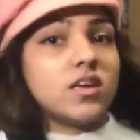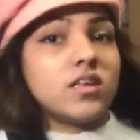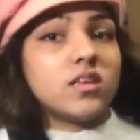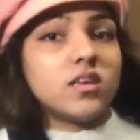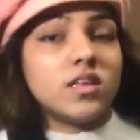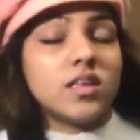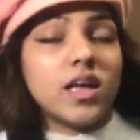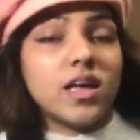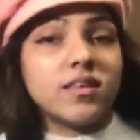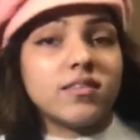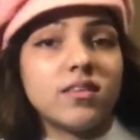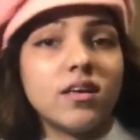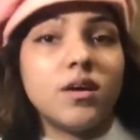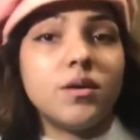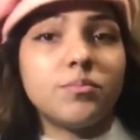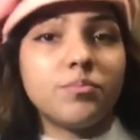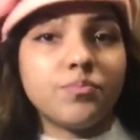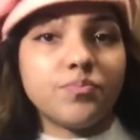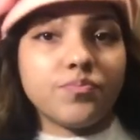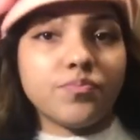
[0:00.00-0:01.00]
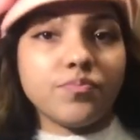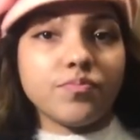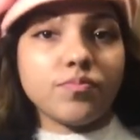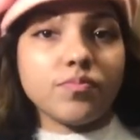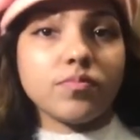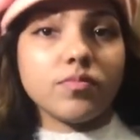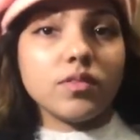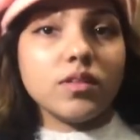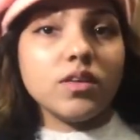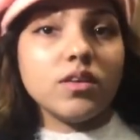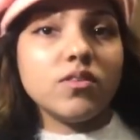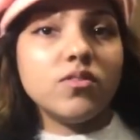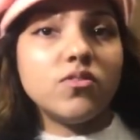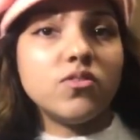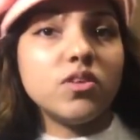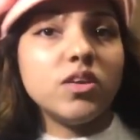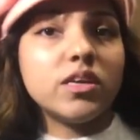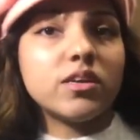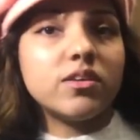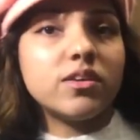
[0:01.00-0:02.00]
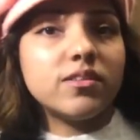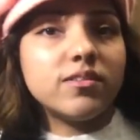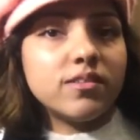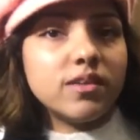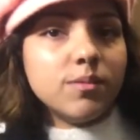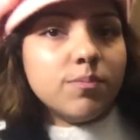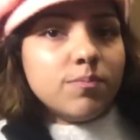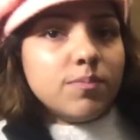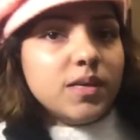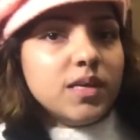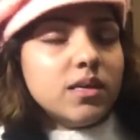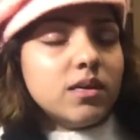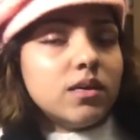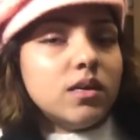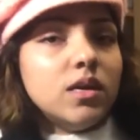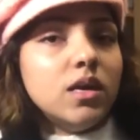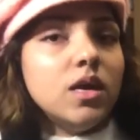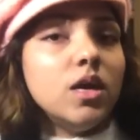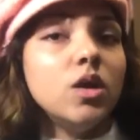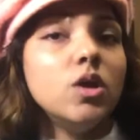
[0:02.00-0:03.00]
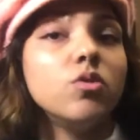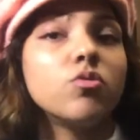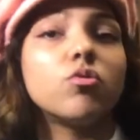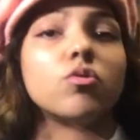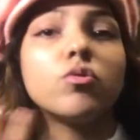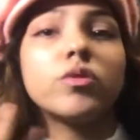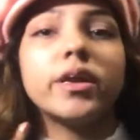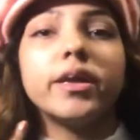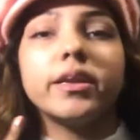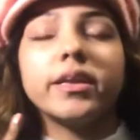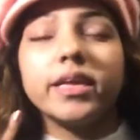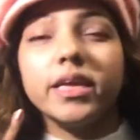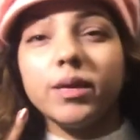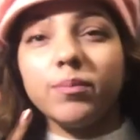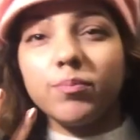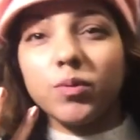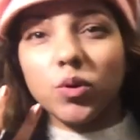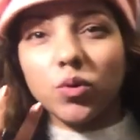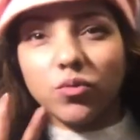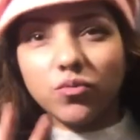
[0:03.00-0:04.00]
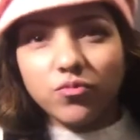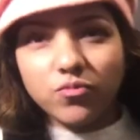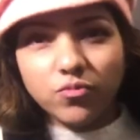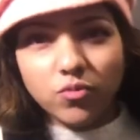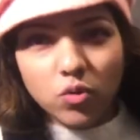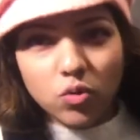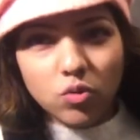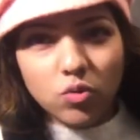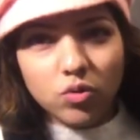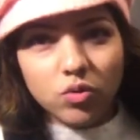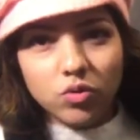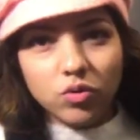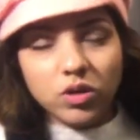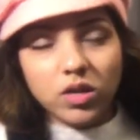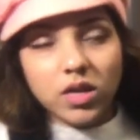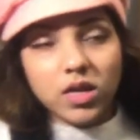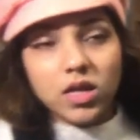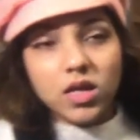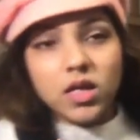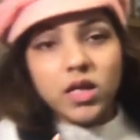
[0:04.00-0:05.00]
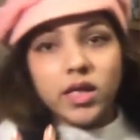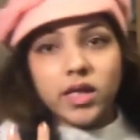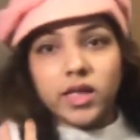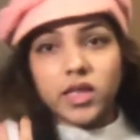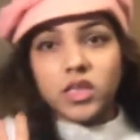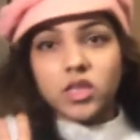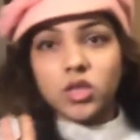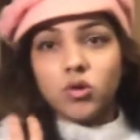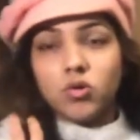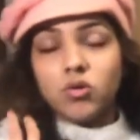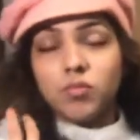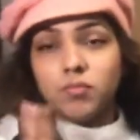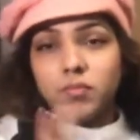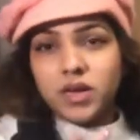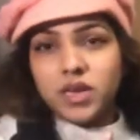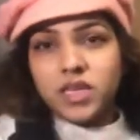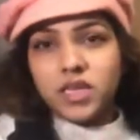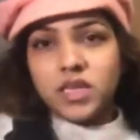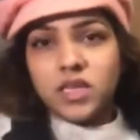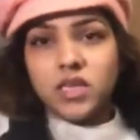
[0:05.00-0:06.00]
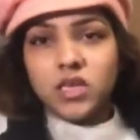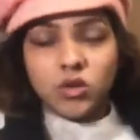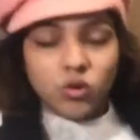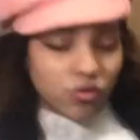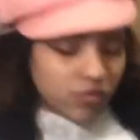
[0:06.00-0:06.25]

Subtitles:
that it has a secret zip here, so you can keep your phone, your money